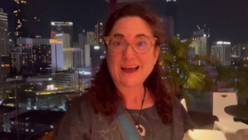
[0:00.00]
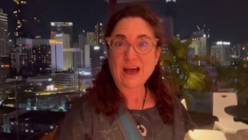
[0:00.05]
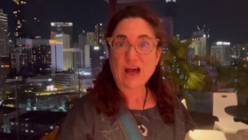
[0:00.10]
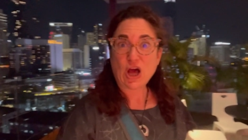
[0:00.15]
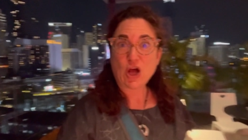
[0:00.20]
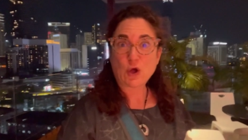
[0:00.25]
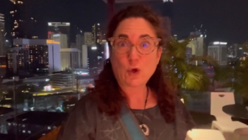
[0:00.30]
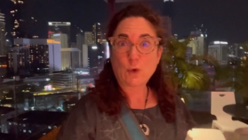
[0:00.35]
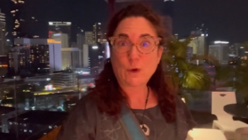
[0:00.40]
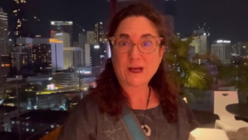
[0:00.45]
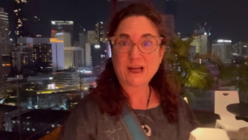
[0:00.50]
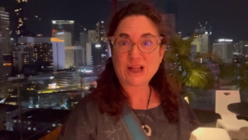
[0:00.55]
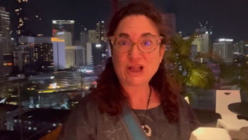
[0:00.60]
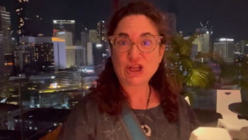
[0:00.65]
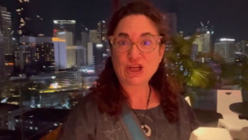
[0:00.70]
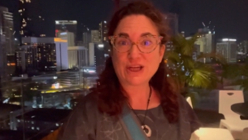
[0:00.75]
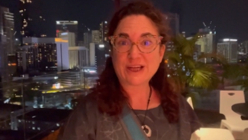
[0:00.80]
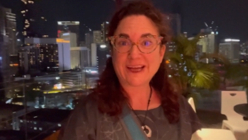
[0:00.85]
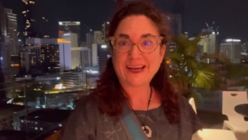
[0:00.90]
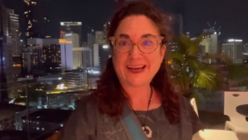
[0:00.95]
A quick
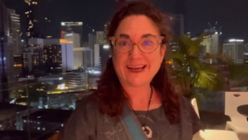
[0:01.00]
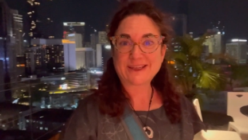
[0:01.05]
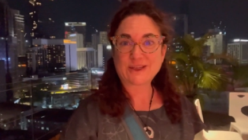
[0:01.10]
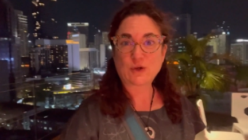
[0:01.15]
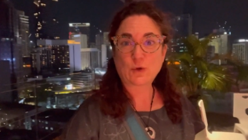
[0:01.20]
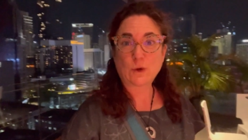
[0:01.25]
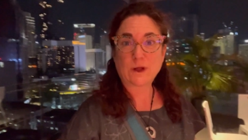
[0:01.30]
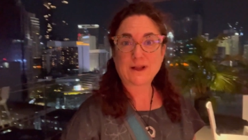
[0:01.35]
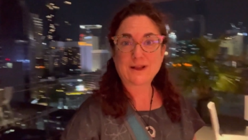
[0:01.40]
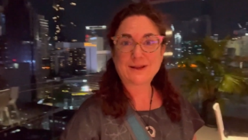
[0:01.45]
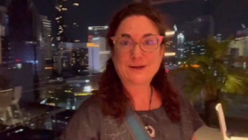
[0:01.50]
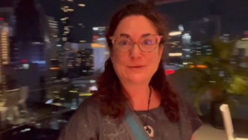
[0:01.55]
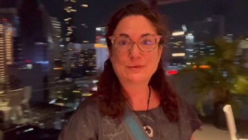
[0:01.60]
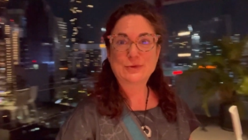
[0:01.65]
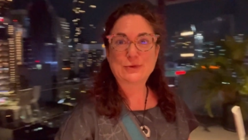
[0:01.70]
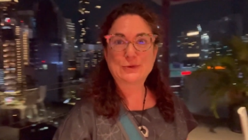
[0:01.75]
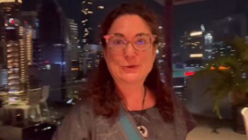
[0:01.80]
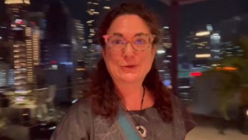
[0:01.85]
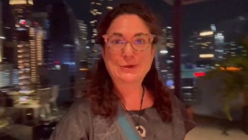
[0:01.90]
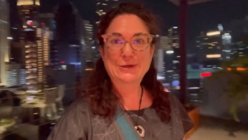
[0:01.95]
look at Kuala
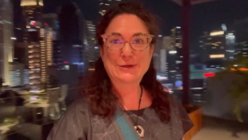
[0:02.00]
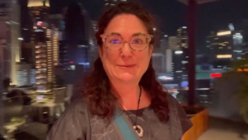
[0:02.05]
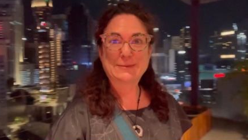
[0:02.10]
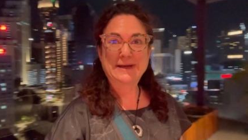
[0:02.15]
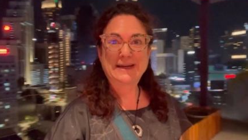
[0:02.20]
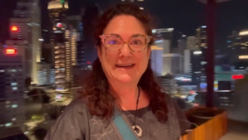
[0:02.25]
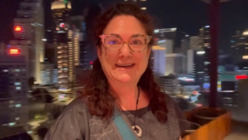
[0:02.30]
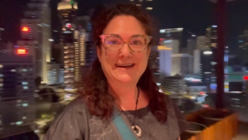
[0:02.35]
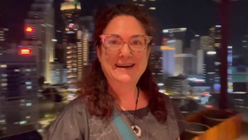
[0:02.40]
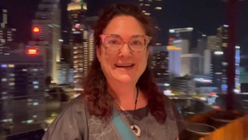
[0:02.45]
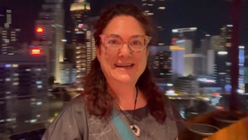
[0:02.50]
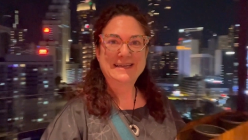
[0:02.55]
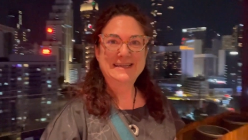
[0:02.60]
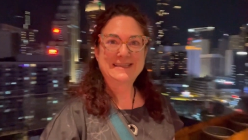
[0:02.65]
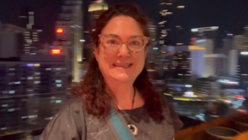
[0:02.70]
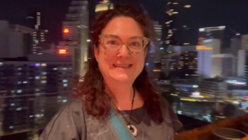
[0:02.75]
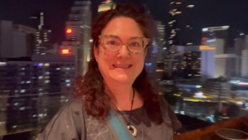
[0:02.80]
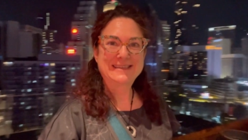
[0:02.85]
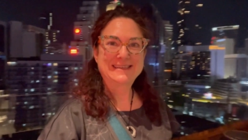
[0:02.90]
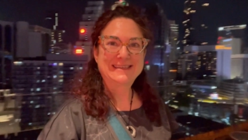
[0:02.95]
Lumpur by night.
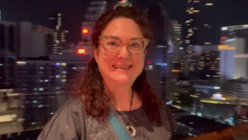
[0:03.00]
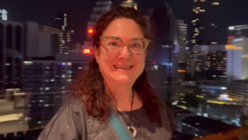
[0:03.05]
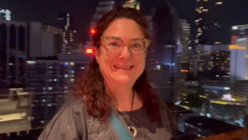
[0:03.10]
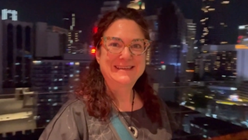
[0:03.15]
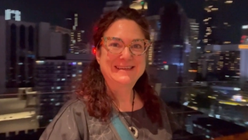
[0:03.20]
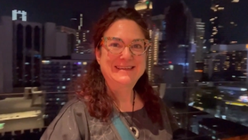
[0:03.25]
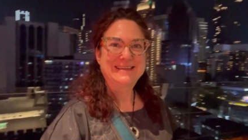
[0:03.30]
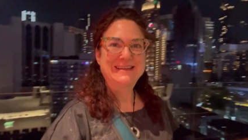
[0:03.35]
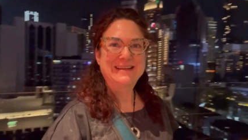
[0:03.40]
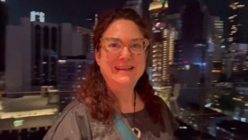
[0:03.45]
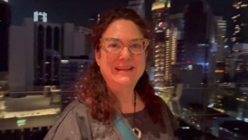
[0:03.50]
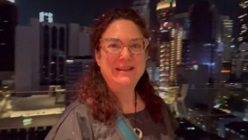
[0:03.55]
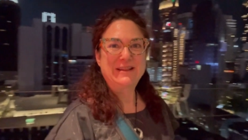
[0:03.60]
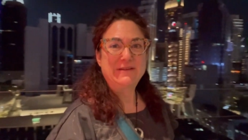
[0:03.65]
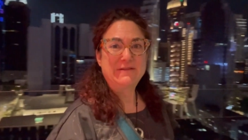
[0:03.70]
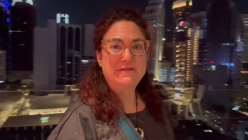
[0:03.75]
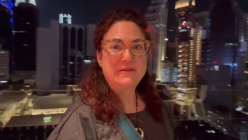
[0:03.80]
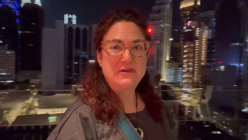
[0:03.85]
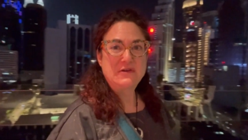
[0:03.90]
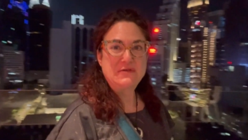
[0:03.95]
The
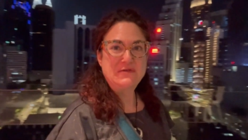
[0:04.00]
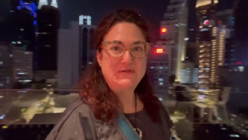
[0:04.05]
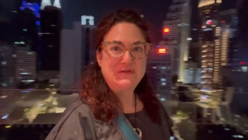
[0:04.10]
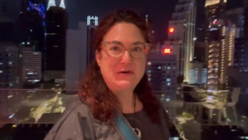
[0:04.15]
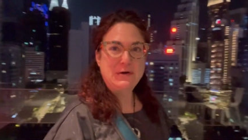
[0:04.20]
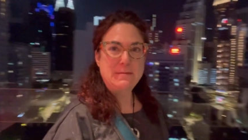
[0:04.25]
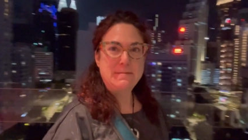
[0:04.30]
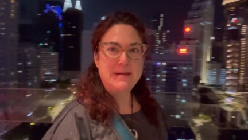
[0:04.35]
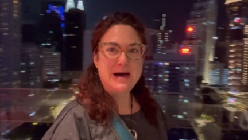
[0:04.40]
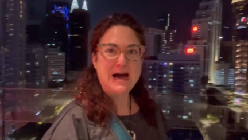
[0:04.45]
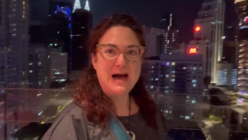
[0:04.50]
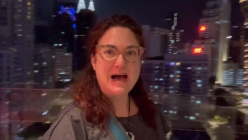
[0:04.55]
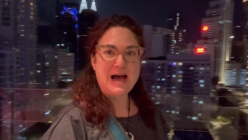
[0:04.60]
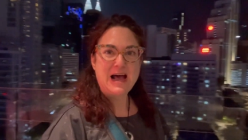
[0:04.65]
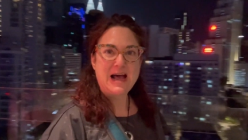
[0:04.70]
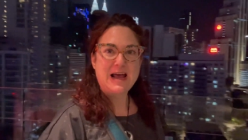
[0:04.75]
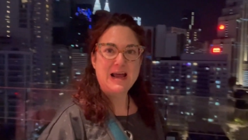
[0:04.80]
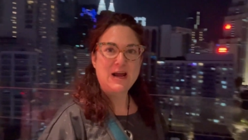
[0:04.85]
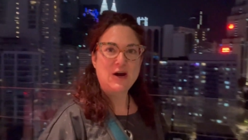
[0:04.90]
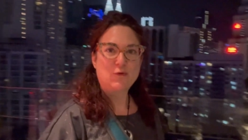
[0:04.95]
view from
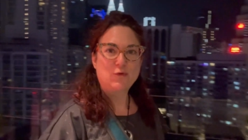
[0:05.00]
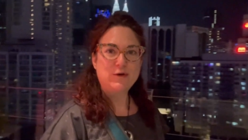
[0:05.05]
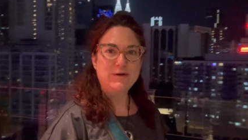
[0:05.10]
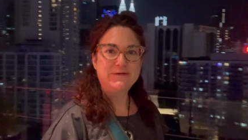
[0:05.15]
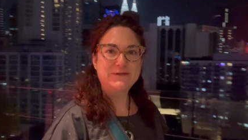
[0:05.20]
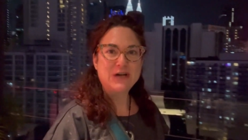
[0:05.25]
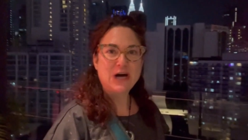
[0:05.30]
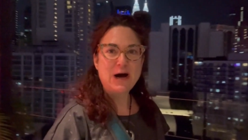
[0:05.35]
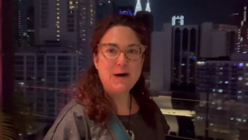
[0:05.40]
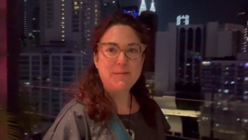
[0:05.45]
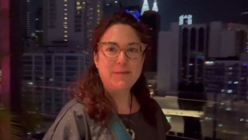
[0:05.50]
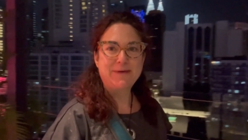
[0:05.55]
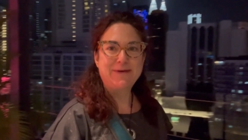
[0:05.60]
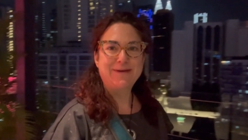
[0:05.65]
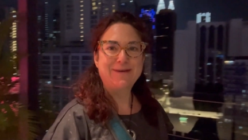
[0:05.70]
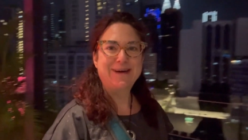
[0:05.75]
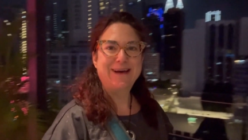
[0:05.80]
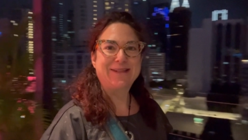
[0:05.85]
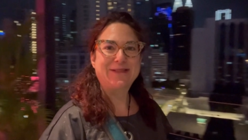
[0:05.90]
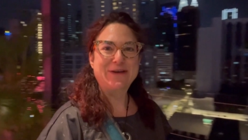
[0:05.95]
my rooftop
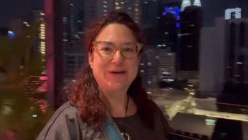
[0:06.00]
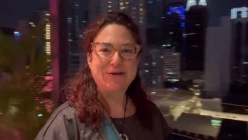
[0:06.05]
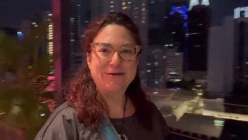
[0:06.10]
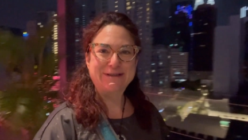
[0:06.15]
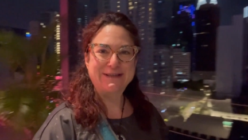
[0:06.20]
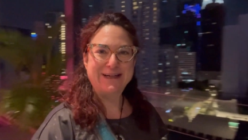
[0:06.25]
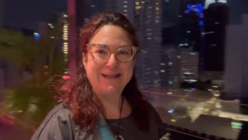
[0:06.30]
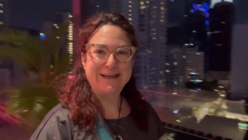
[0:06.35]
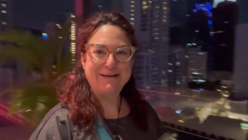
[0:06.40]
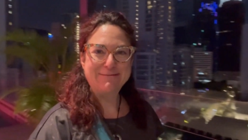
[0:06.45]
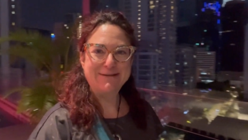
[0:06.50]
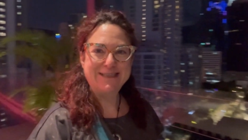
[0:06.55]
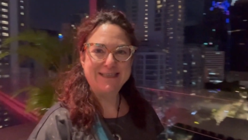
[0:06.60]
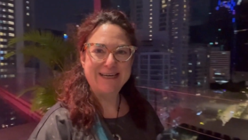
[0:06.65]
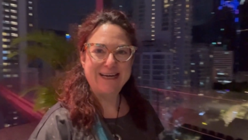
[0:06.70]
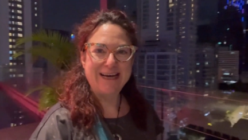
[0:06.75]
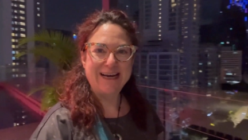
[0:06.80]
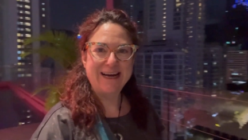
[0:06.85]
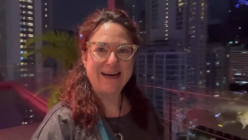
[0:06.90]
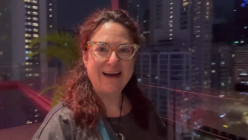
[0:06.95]
at the hotel I'm
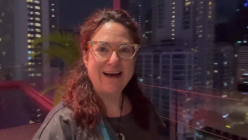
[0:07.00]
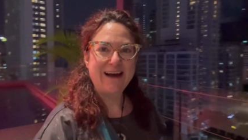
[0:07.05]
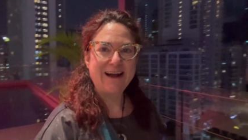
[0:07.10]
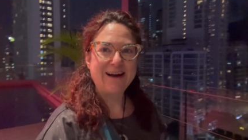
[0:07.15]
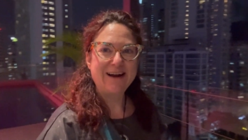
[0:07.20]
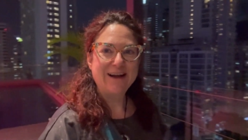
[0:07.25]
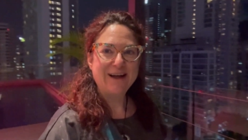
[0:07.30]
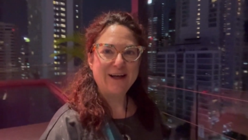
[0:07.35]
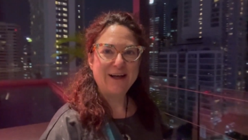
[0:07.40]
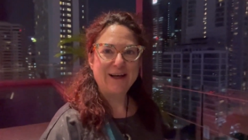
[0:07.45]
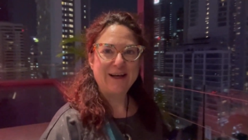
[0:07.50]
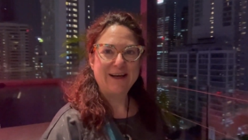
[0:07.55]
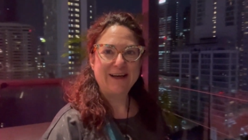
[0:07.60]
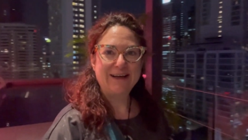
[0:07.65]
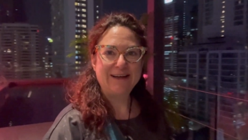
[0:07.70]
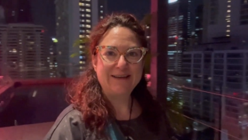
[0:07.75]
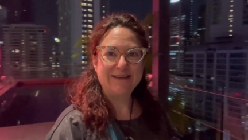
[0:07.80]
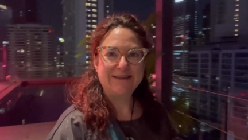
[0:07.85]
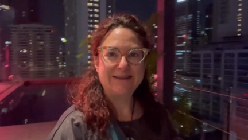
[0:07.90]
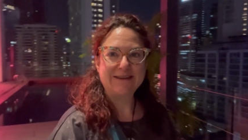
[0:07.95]
staying at
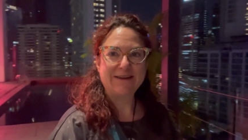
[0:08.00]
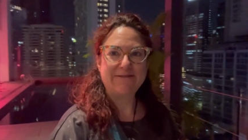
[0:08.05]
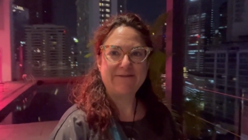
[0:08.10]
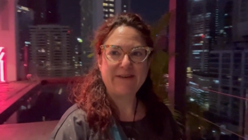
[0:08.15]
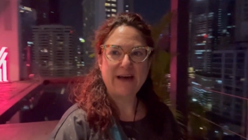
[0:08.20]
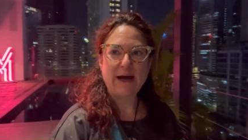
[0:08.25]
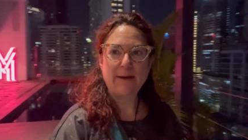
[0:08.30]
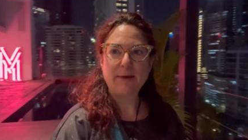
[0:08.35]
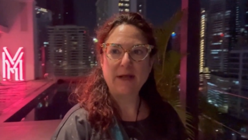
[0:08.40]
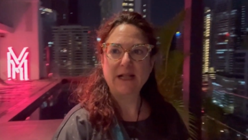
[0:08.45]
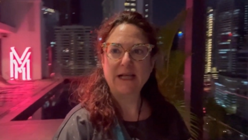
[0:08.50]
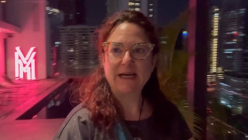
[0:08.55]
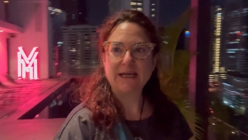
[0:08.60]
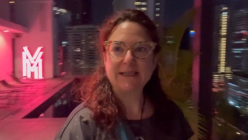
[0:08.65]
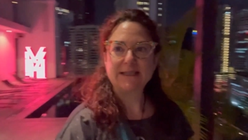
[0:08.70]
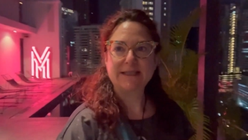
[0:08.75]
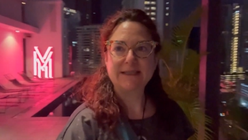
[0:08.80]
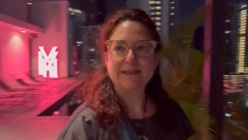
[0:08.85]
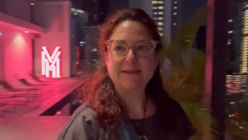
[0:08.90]
is fabulous.